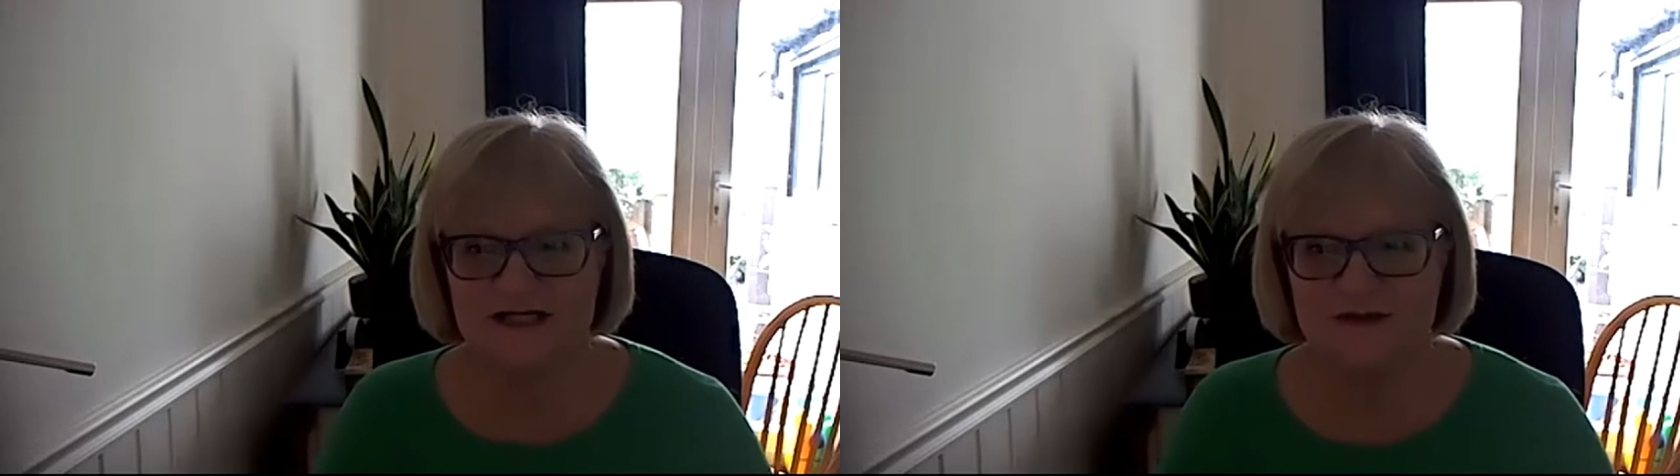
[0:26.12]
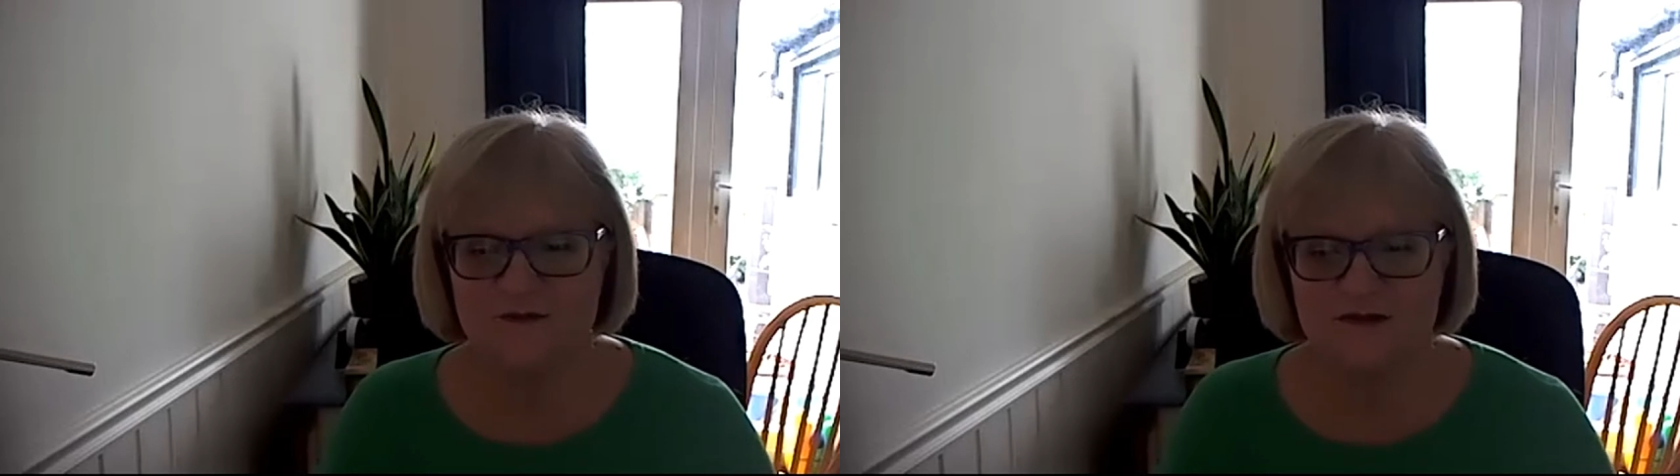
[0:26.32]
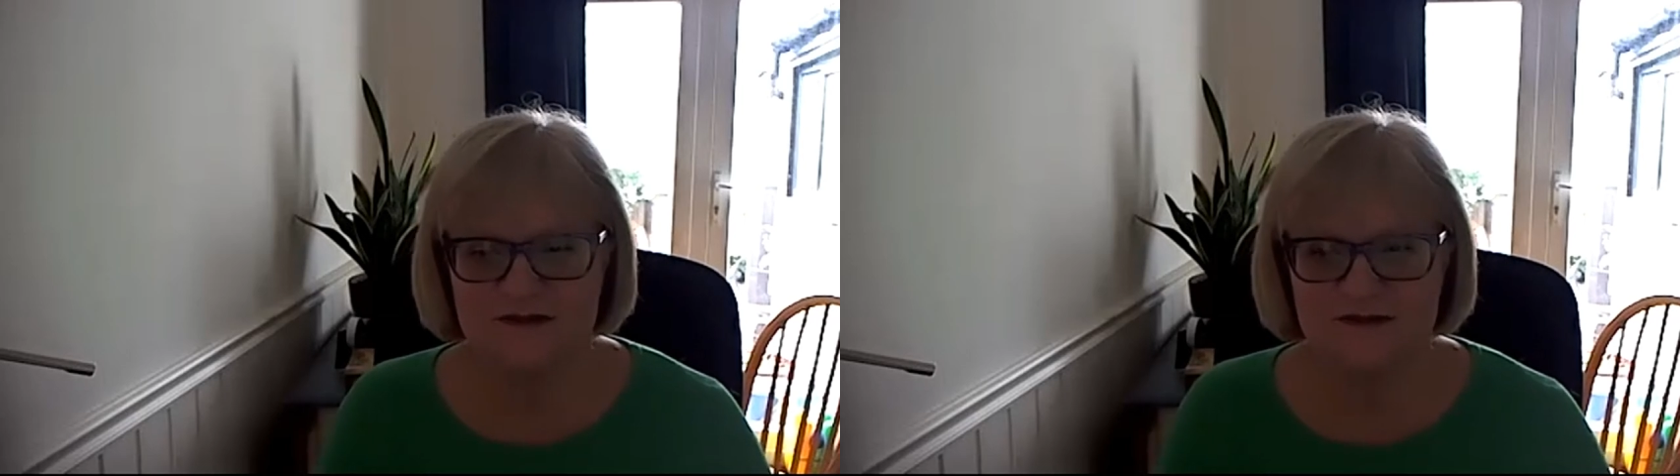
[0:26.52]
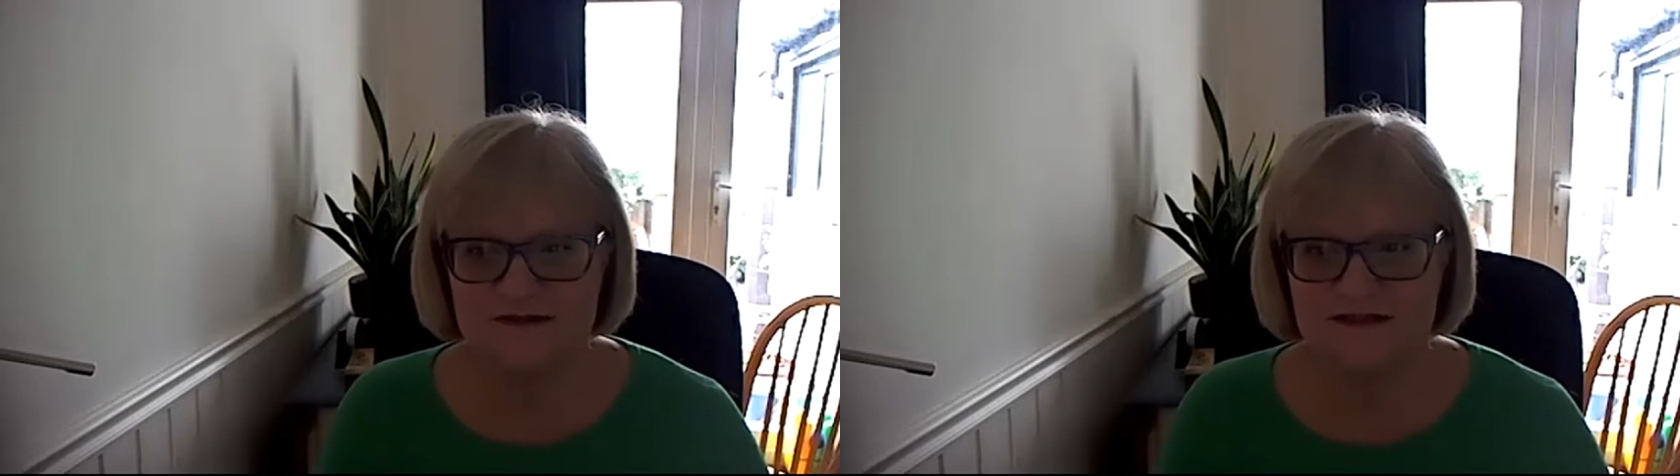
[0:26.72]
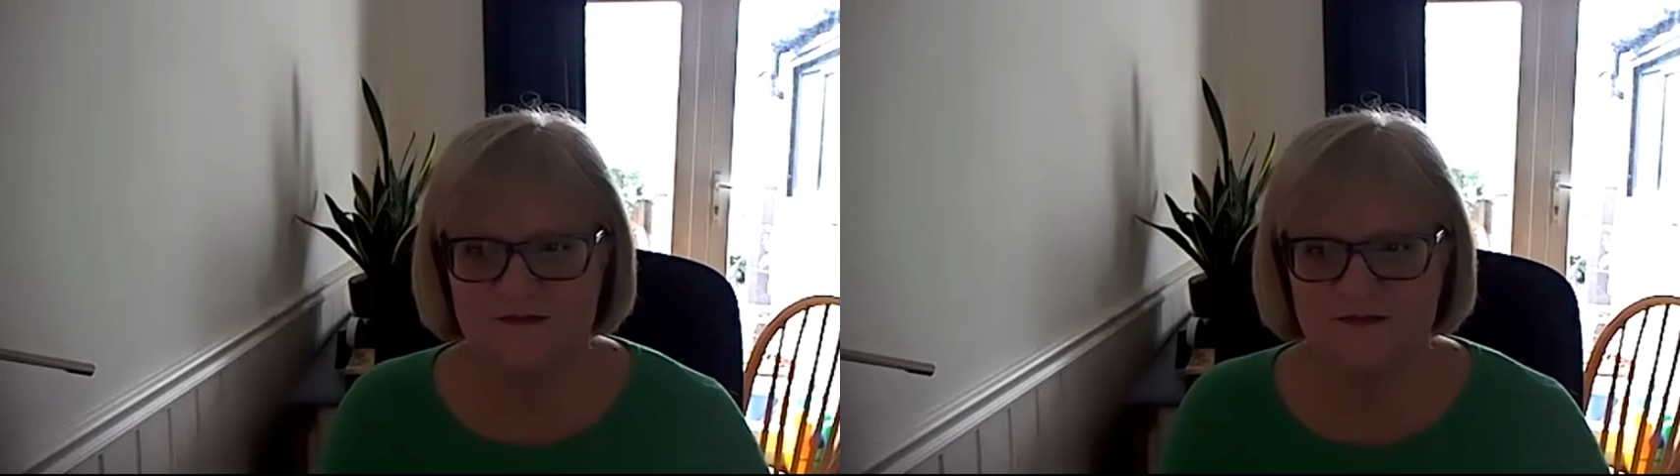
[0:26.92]

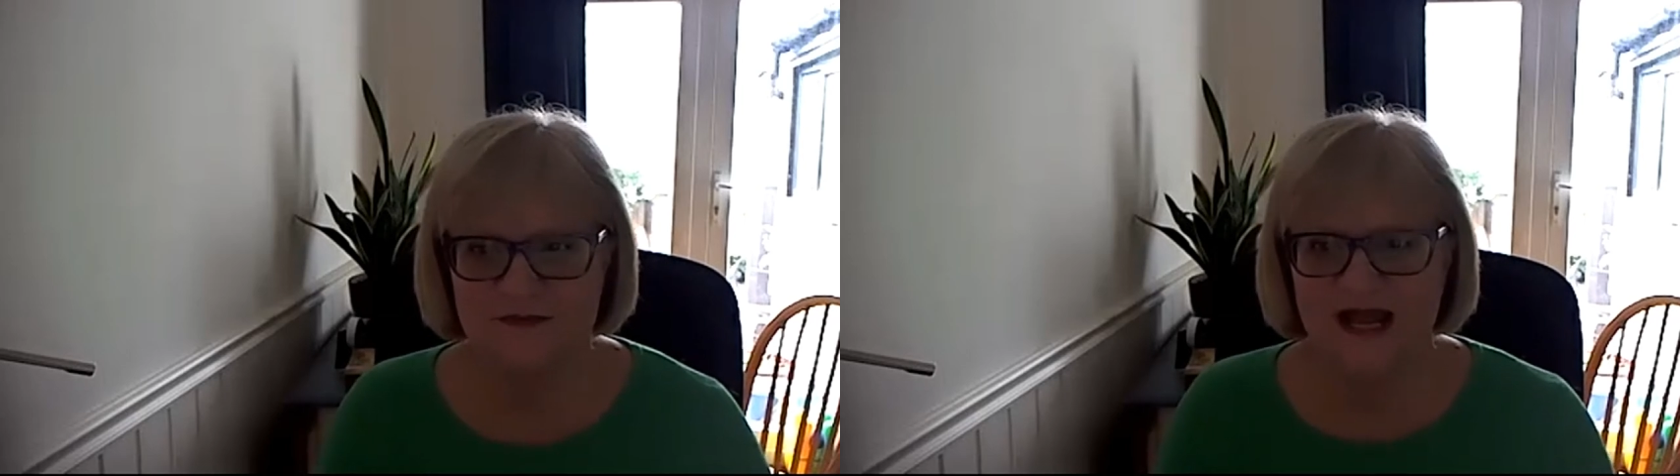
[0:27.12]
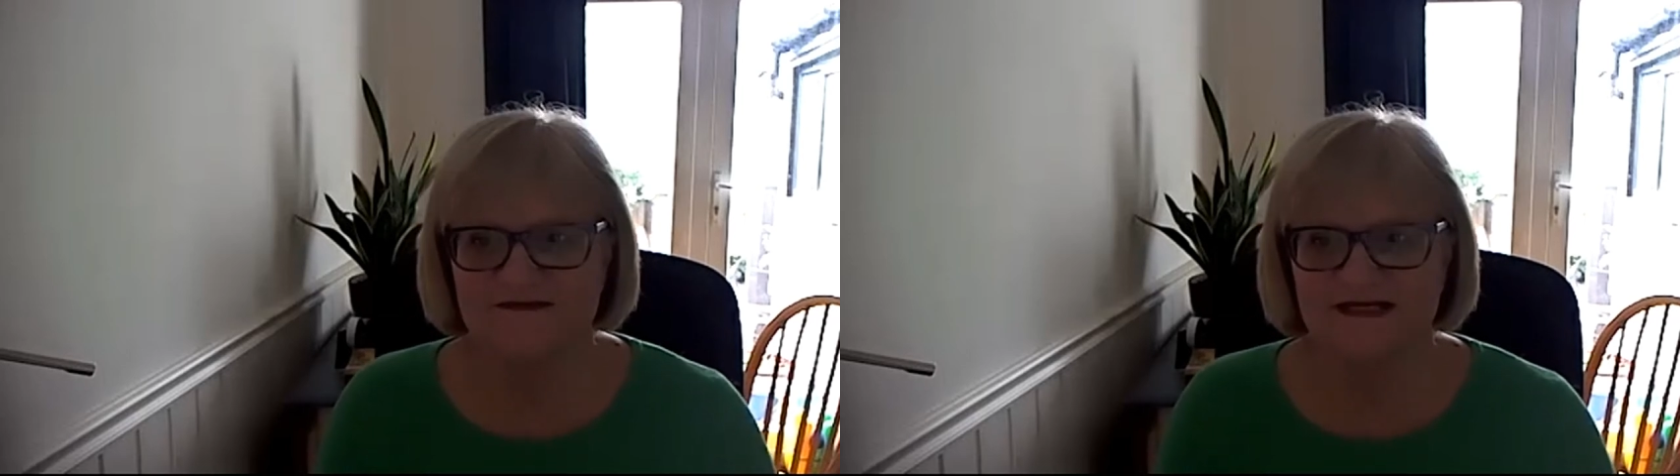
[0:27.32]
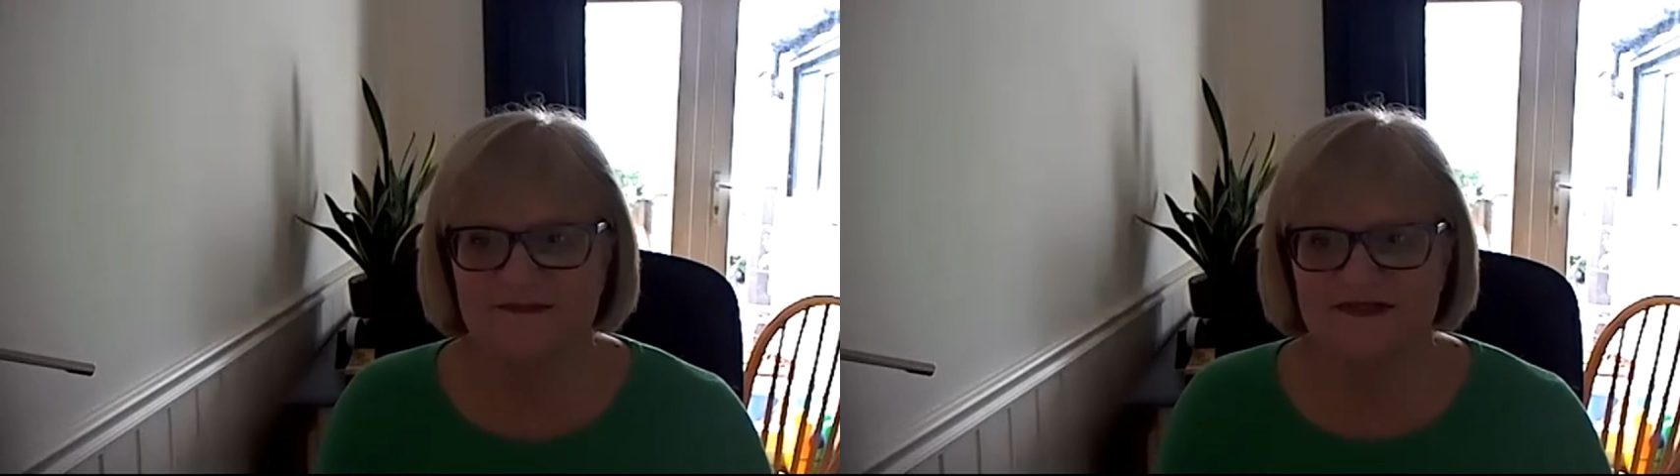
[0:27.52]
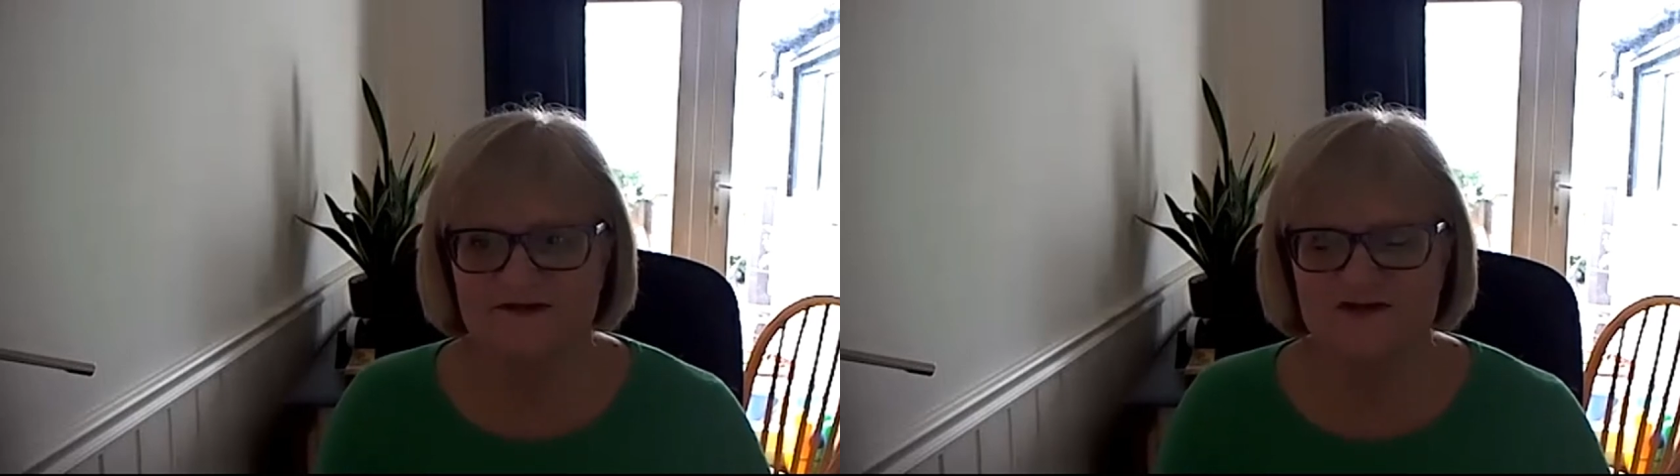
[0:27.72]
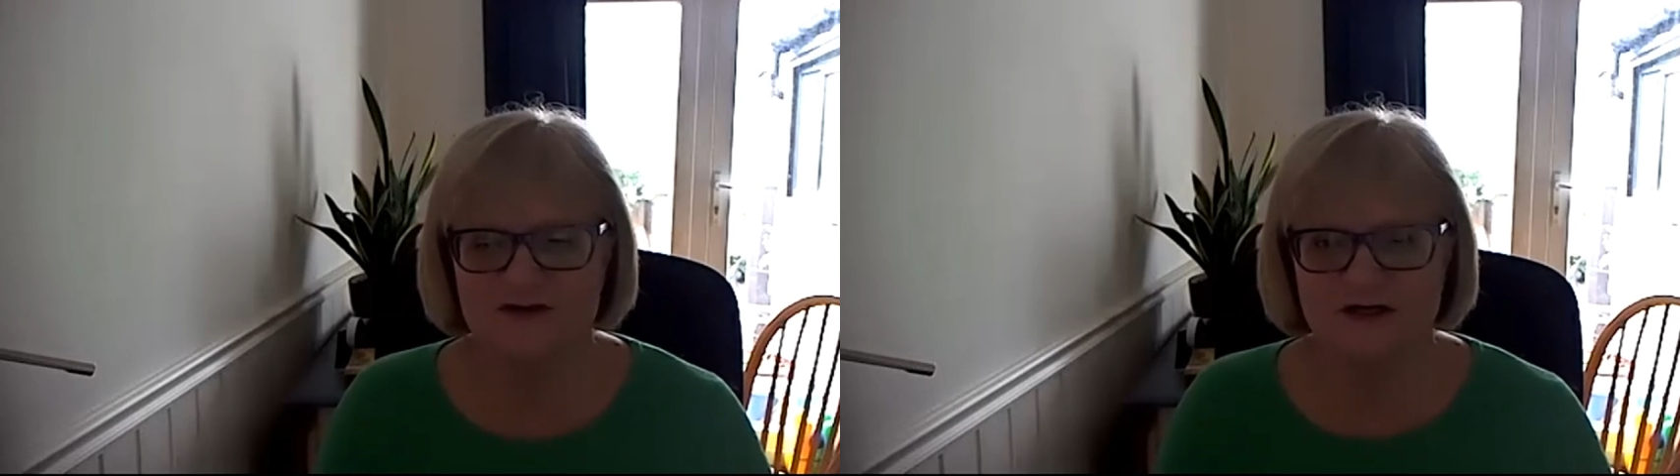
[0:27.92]
we were having a bit of
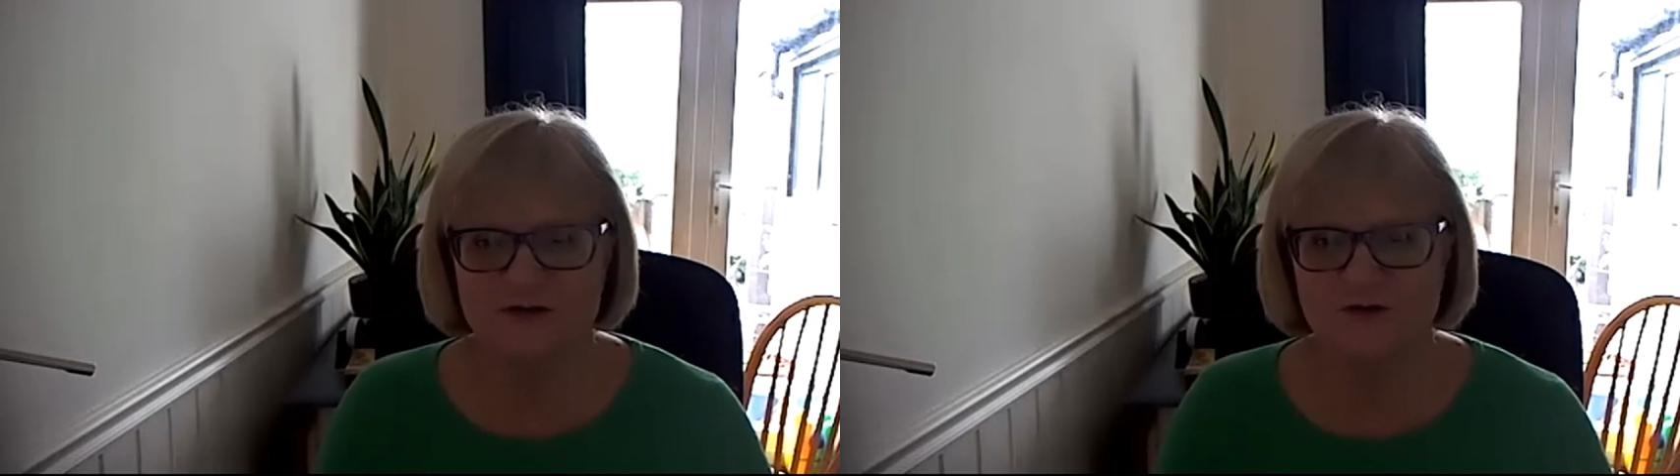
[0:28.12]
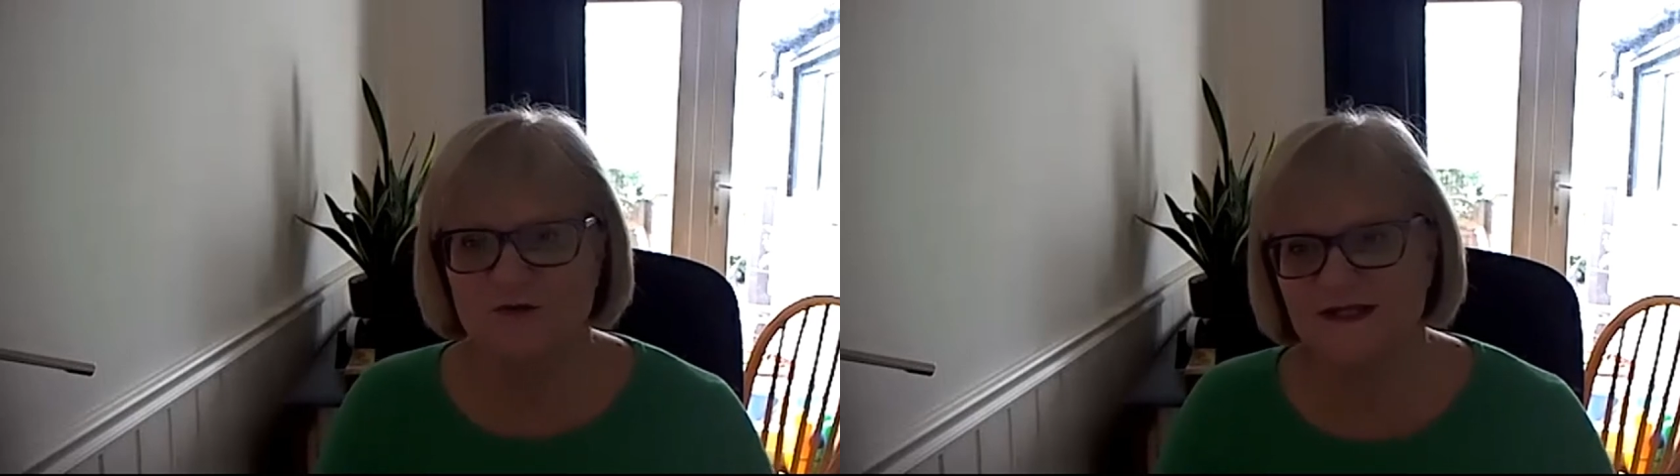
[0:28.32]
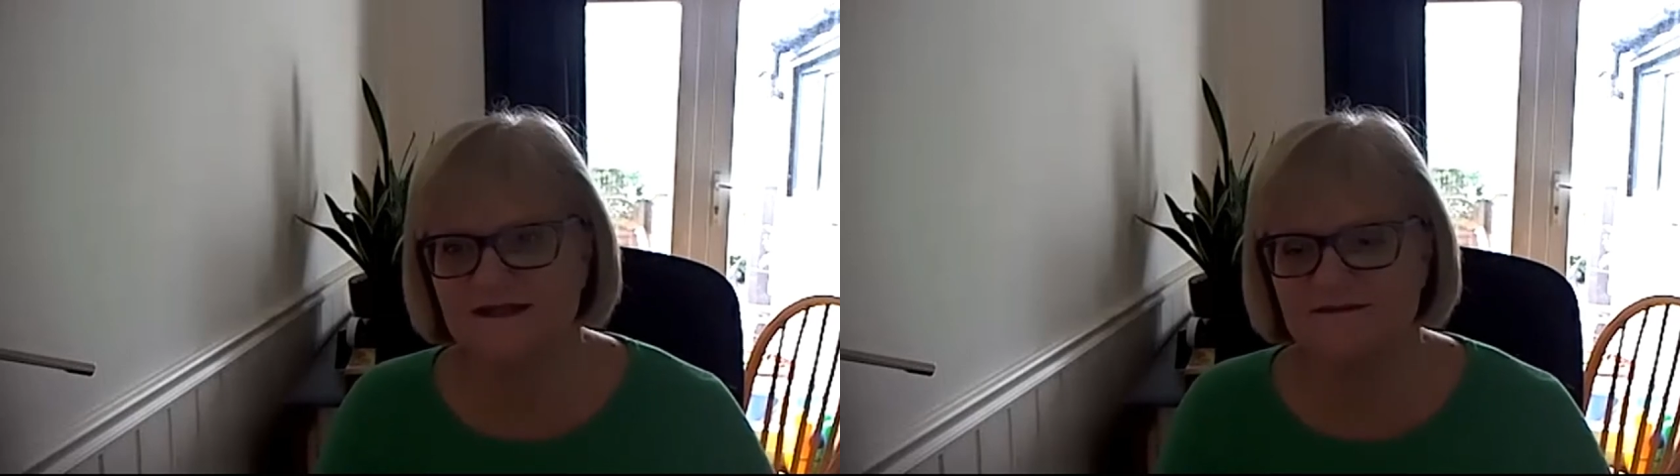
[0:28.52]
a struggle with